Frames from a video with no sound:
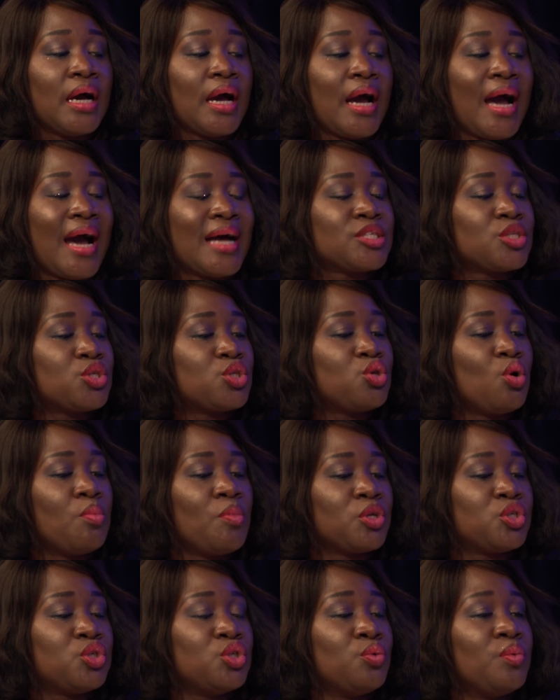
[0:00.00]
has so
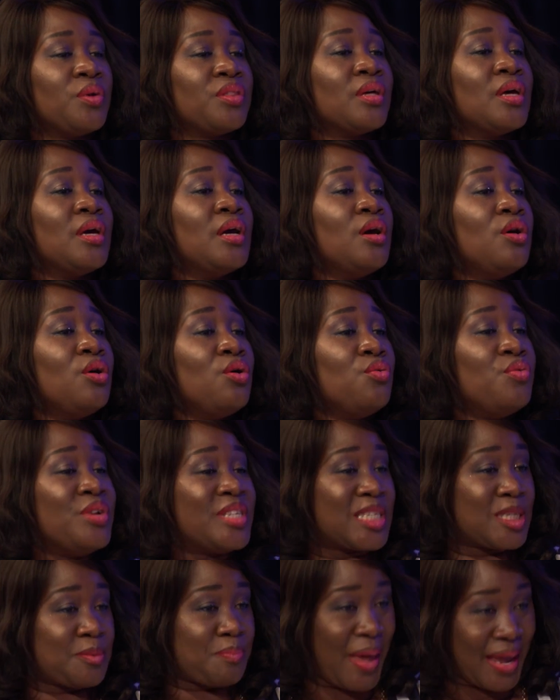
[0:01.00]
much to do with
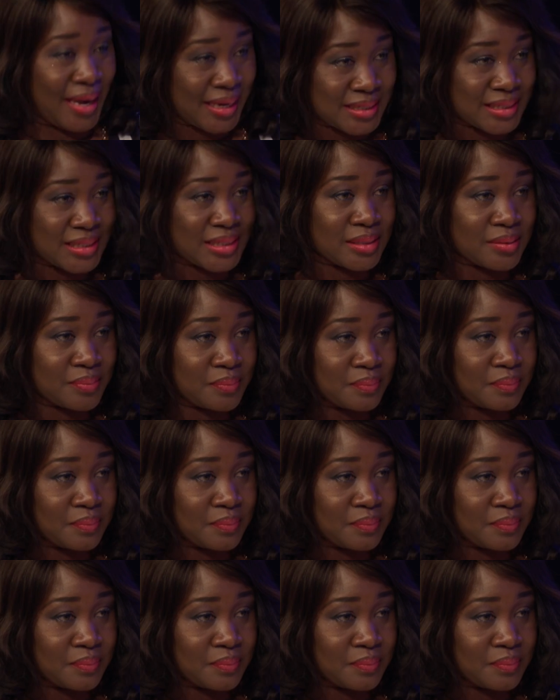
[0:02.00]
respect.